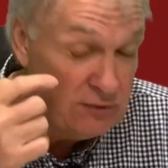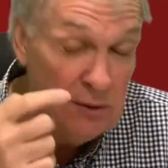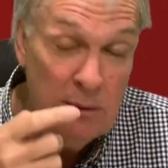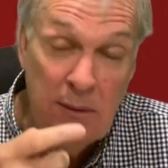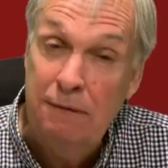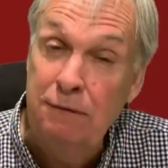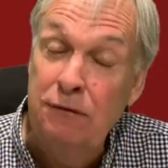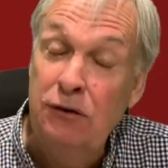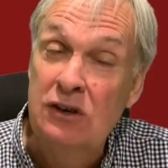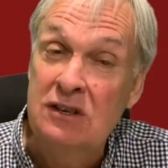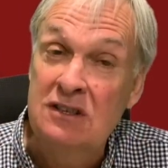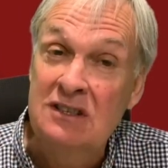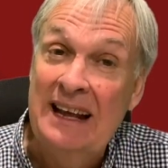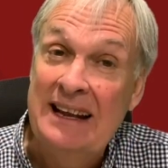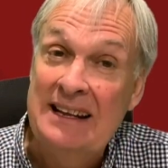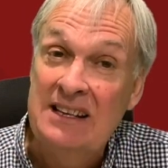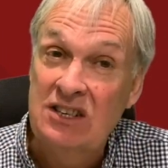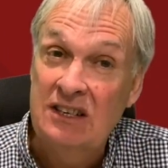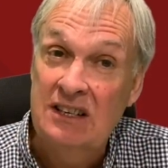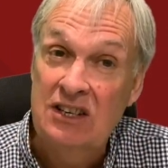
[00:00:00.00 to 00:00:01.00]
from the first
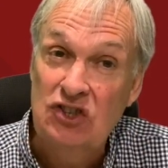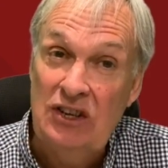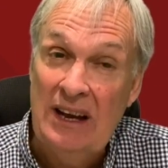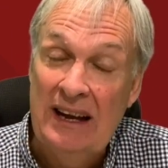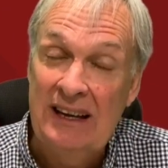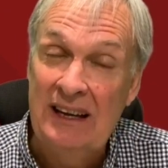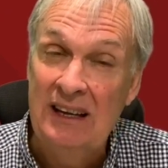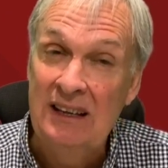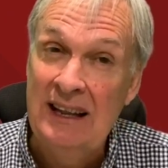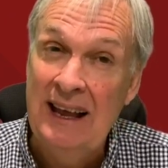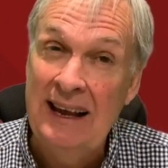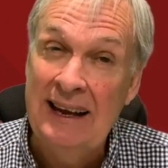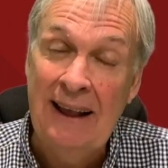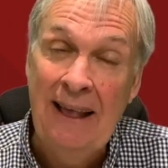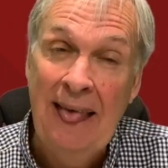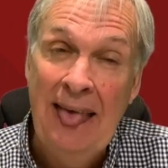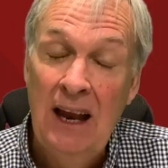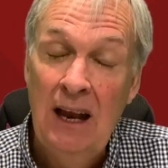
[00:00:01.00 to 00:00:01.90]
leg to the second leg.